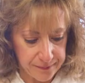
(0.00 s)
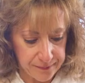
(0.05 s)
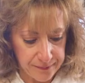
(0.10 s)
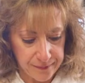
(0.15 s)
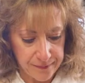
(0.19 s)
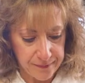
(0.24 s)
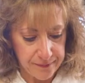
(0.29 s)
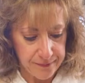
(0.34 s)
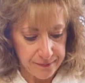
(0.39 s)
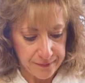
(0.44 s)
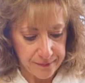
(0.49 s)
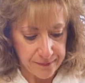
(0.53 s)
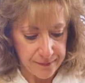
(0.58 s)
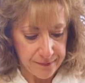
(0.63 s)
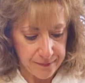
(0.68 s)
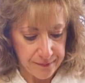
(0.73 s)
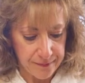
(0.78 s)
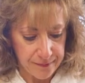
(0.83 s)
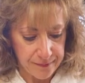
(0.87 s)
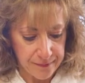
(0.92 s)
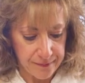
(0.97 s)

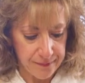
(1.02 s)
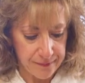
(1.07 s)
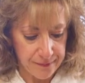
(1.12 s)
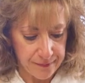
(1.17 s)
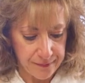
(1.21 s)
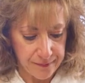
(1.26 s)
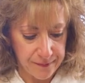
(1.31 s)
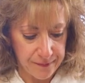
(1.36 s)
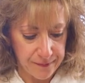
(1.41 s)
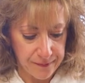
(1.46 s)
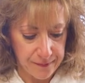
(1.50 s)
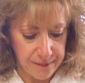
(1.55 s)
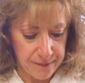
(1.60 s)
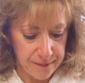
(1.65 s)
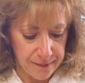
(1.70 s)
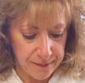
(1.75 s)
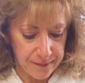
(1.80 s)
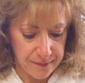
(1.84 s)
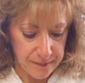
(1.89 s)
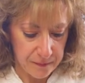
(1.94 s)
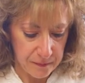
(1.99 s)

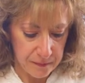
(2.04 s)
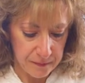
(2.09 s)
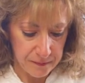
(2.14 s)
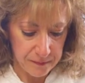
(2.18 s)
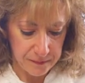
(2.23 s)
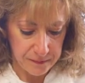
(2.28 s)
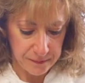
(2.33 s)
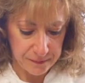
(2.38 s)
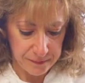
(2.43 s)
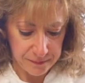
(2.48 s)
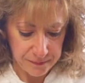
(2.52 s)
(no one is talking)